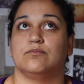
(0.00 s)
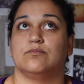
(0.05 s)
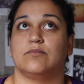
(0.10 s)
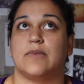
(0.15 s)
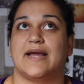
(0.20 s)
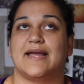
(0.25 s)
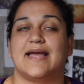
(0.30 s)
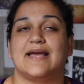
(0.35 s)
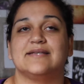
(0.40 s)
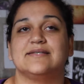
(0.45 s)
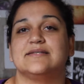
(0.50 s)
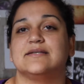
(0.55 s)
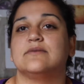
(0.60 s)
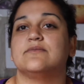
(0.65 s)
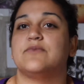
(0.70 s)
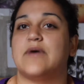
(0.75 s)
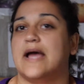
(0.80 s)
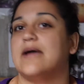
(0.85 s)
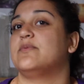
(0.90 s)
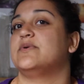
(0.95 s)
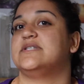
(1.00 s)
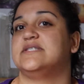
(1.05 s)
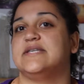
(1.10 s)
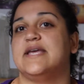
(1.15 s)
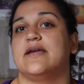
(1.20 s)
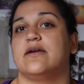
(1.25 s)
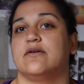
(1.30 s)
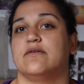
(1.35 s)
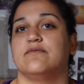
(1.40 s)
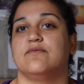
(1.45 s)
I guess I would
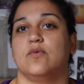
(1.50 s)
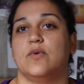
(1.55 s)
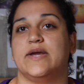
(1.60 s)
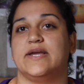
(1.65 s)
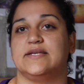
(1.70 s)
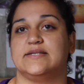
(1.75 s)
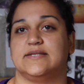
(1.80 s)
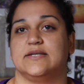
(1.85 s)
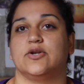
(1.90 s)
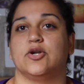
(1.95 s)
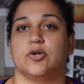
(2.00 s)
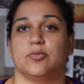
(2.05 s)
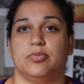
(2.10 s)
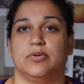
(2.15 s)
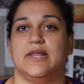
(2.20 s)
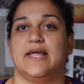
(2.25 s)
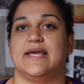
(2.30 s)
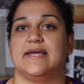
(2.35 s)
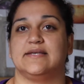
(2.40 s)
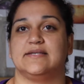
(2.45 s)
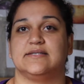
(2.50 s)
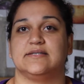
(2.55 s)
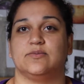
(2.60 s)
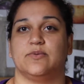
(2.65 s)
say, her voice and her place